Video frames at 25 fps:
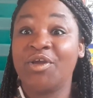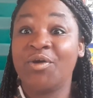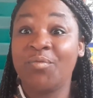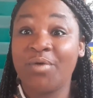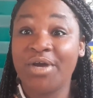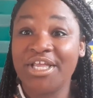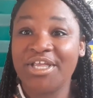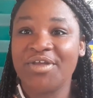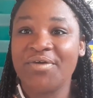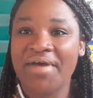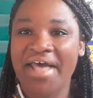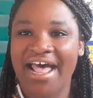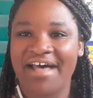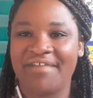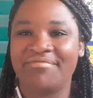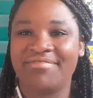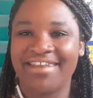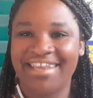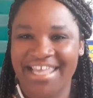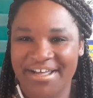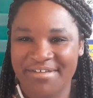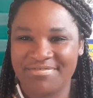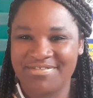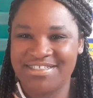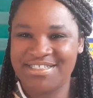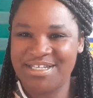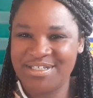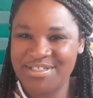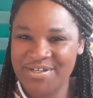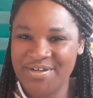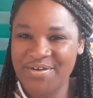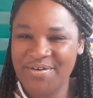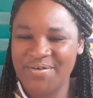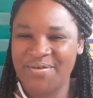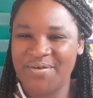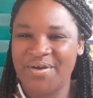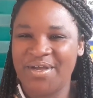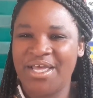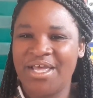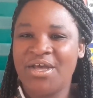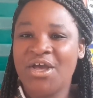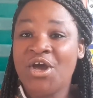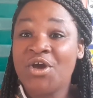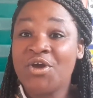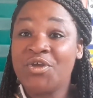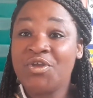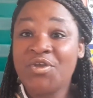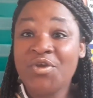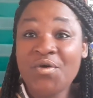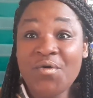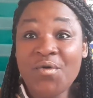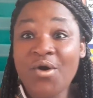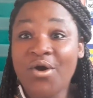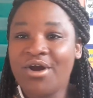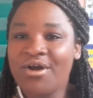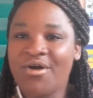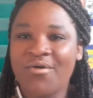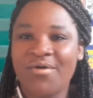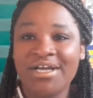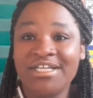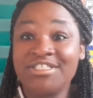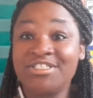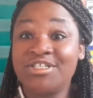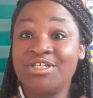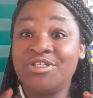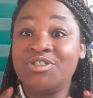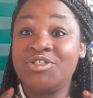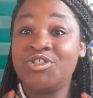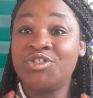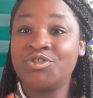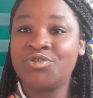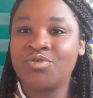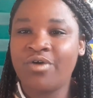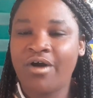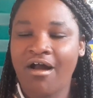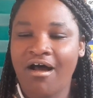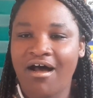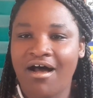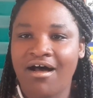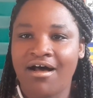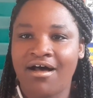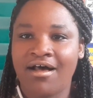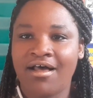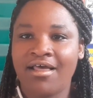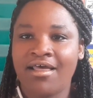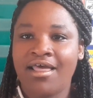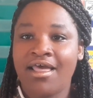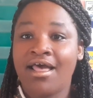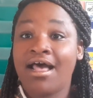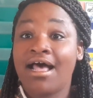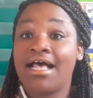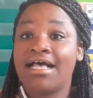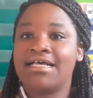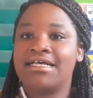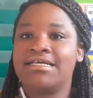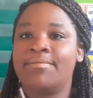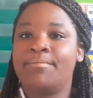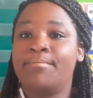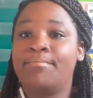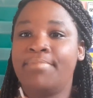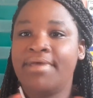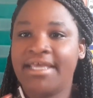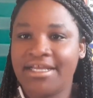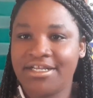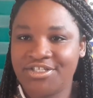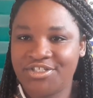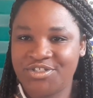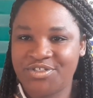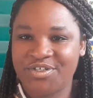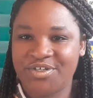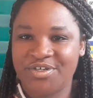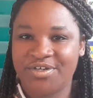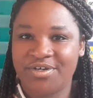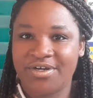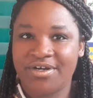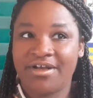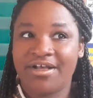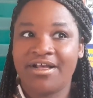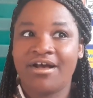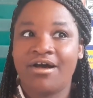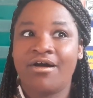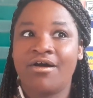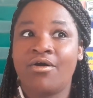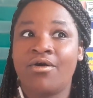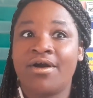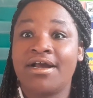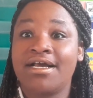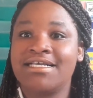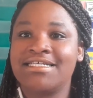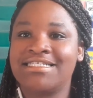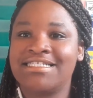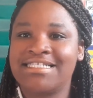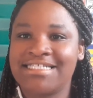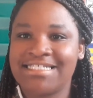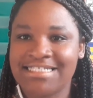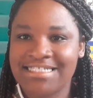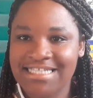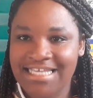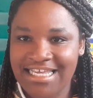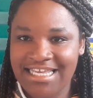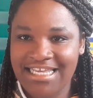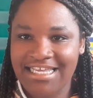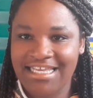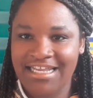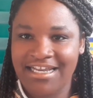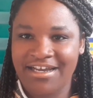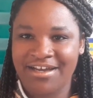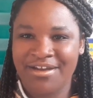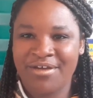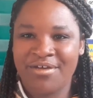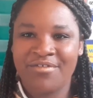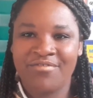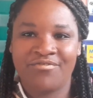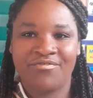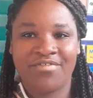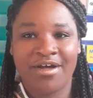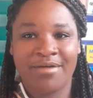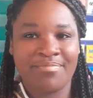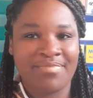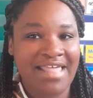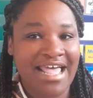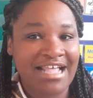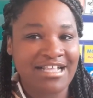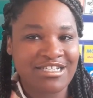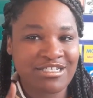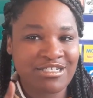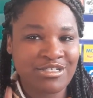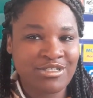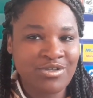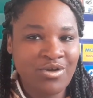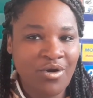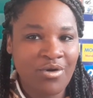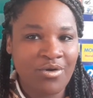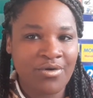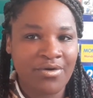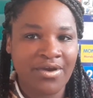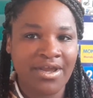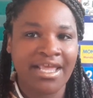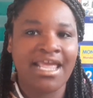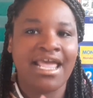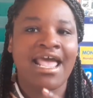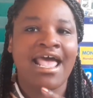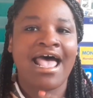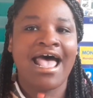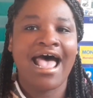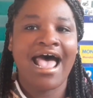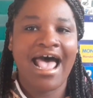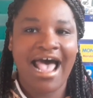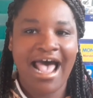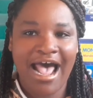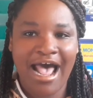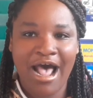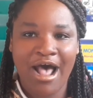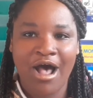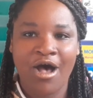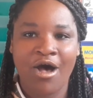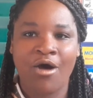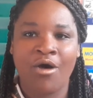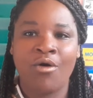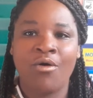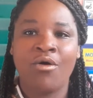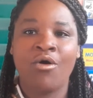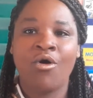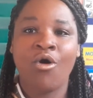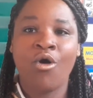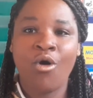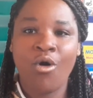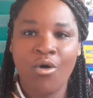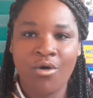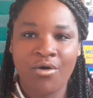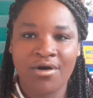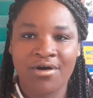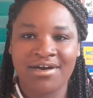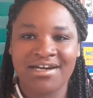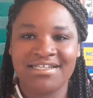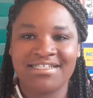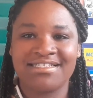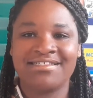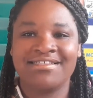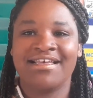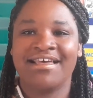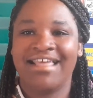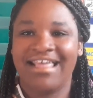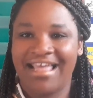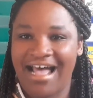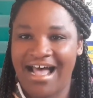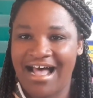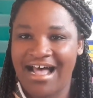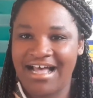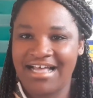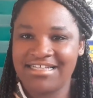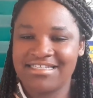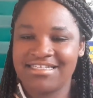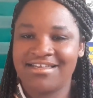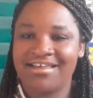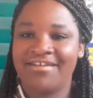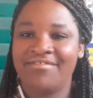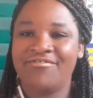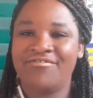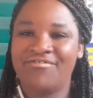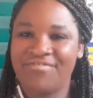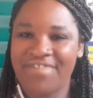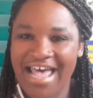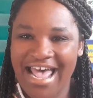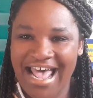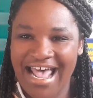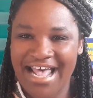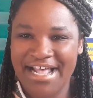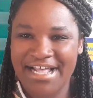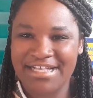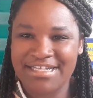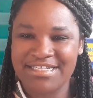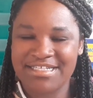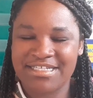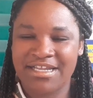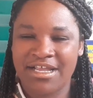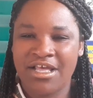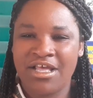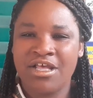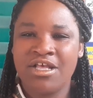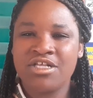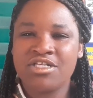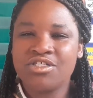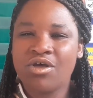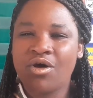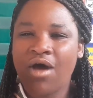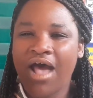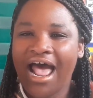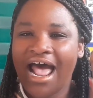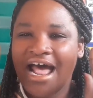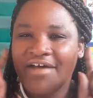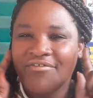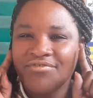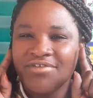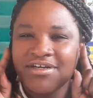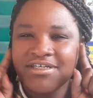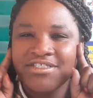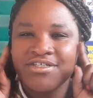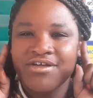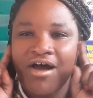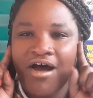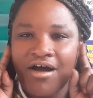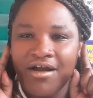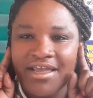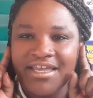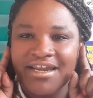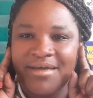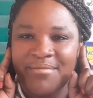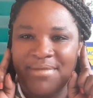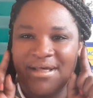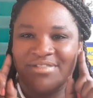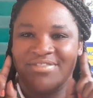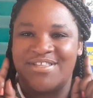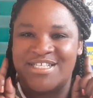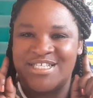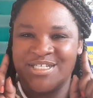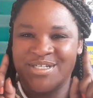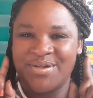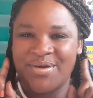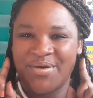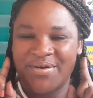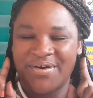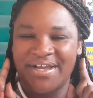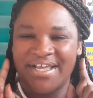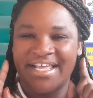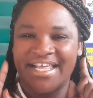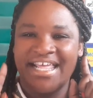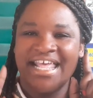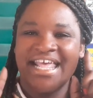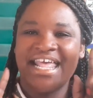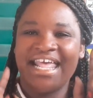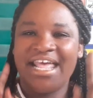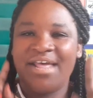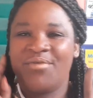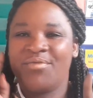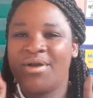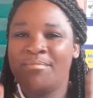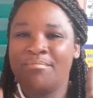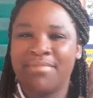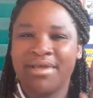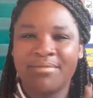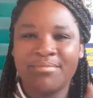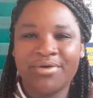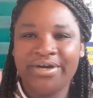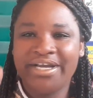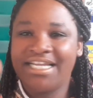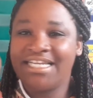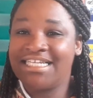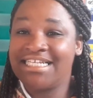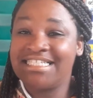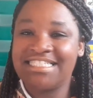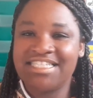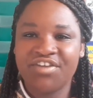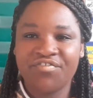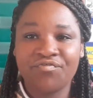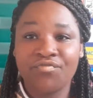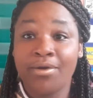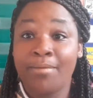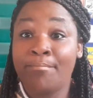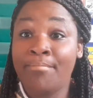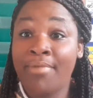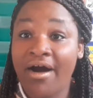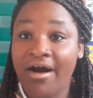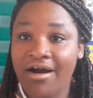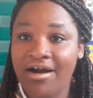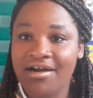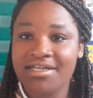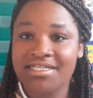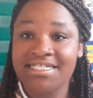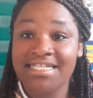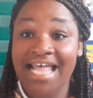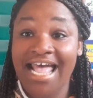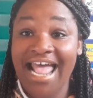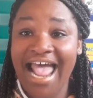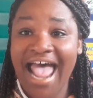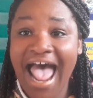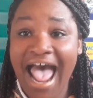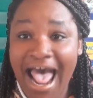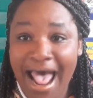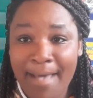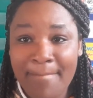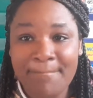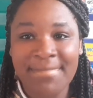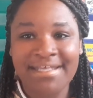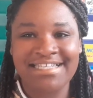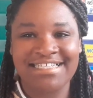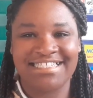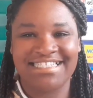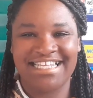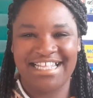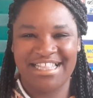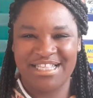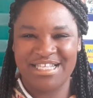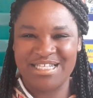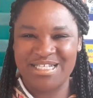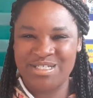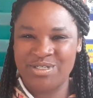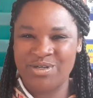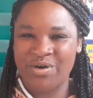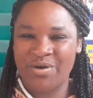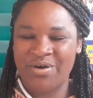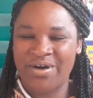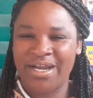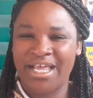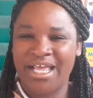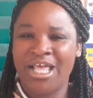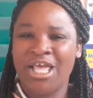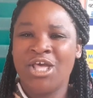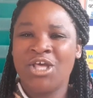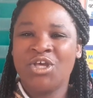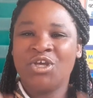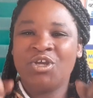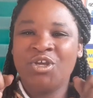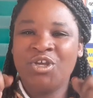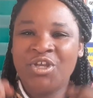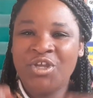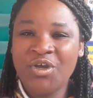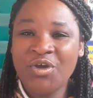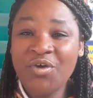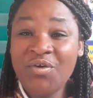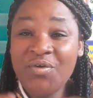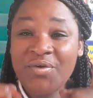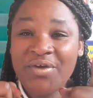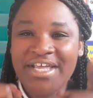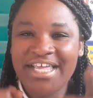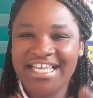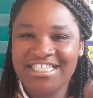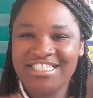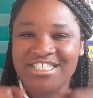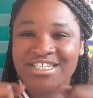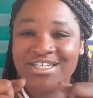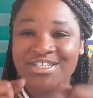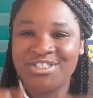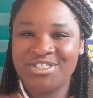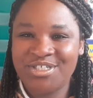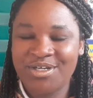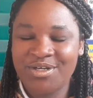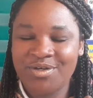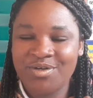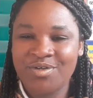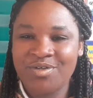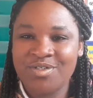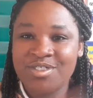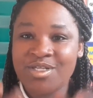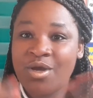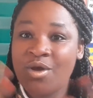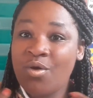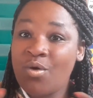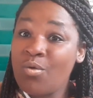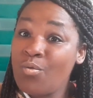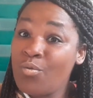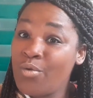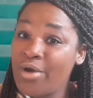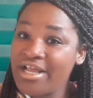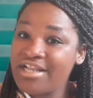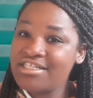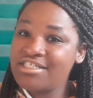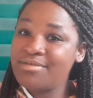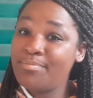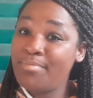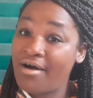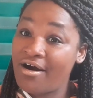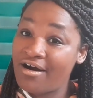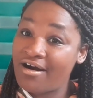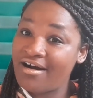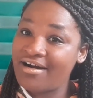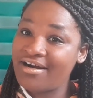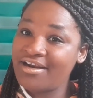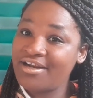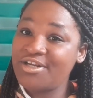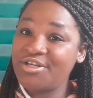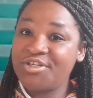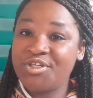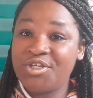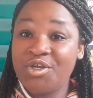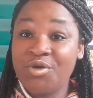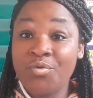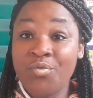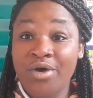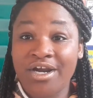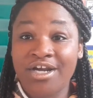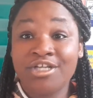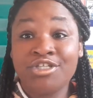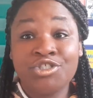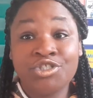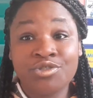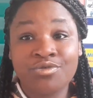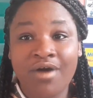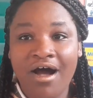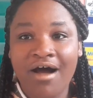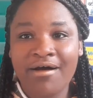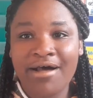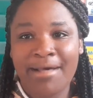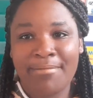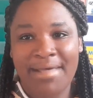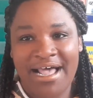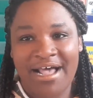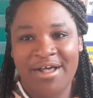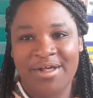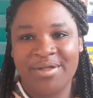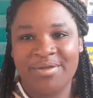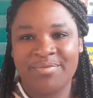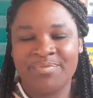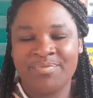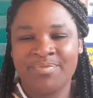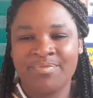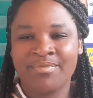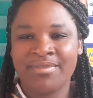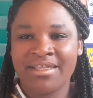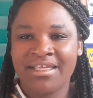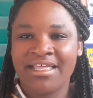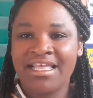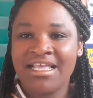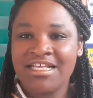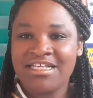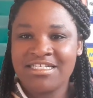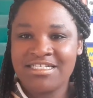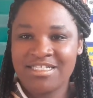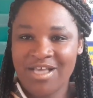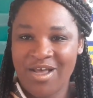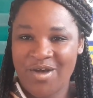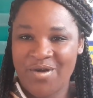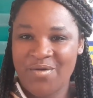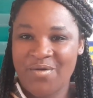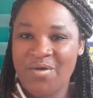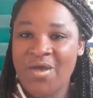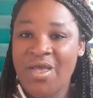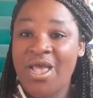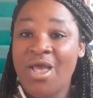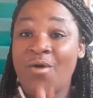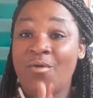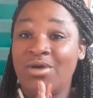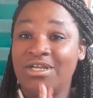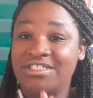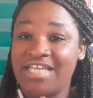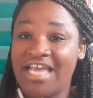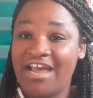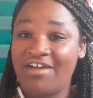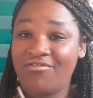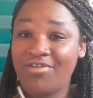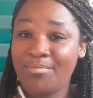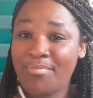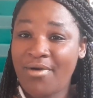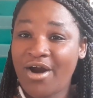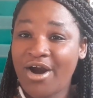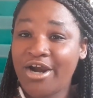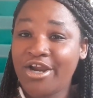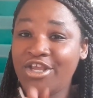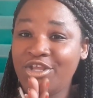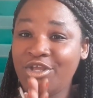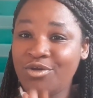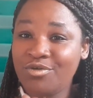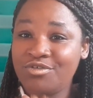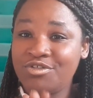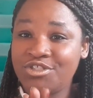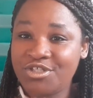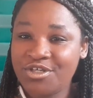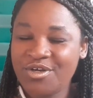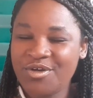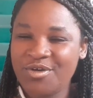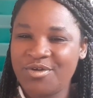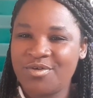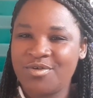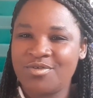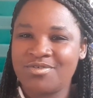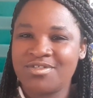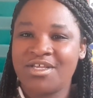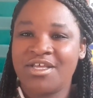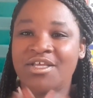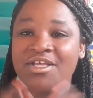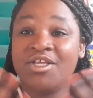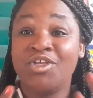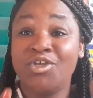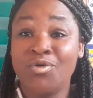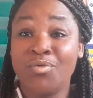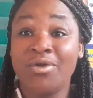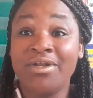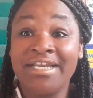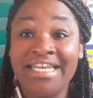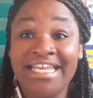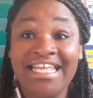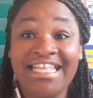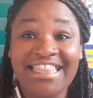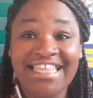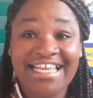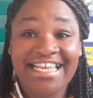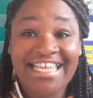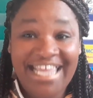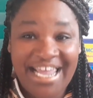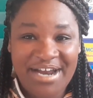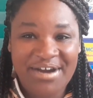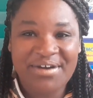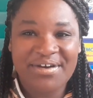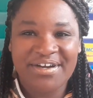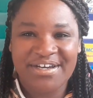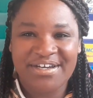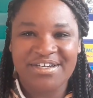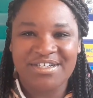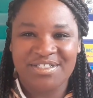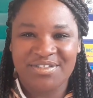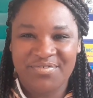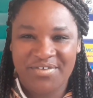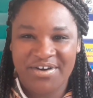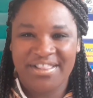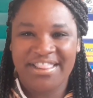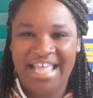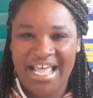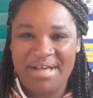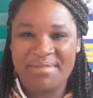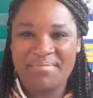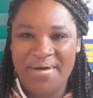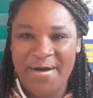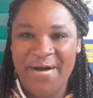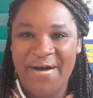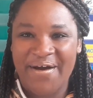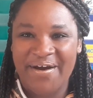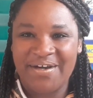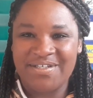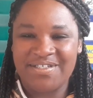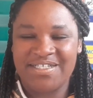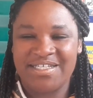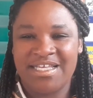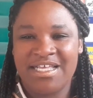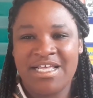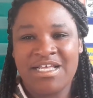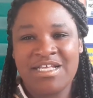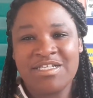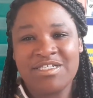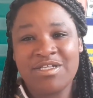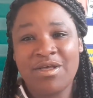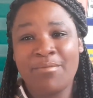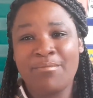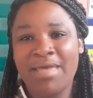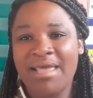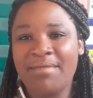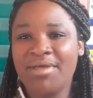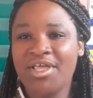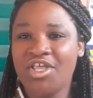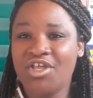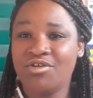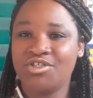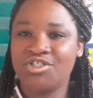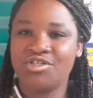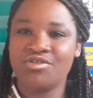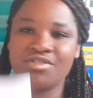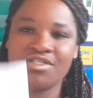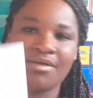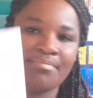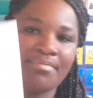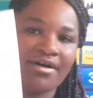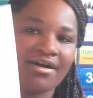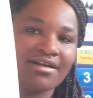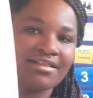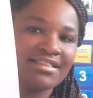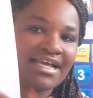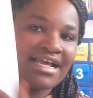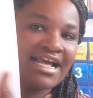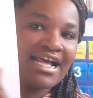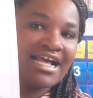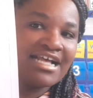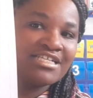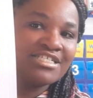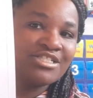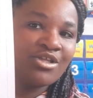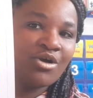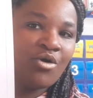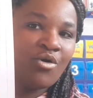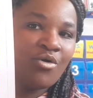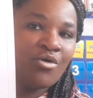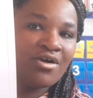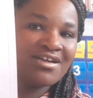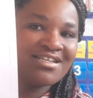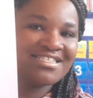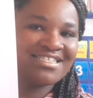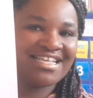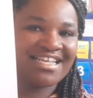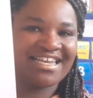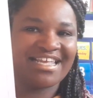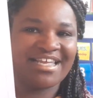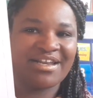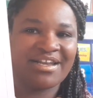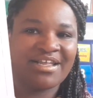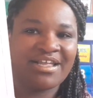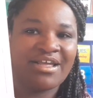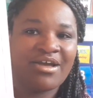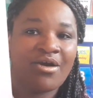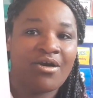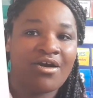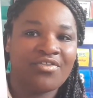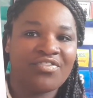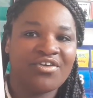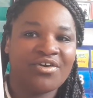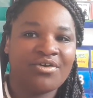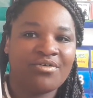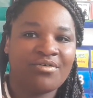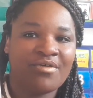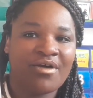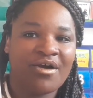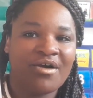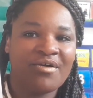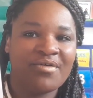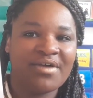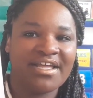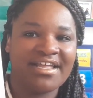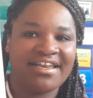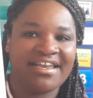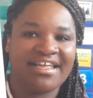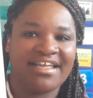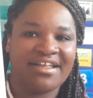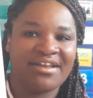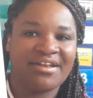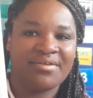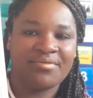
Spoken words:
what you have left to do. You are going to draw a picture or a scene from that story, How Horse Got Fast. So after talking about the story and remembering the different parts that happens in the story, you get to choose which part do you want to draw about. So whichever part you choose, you will need the characters for that part. So maybe you choose a part that has the horse in it or the crow in it.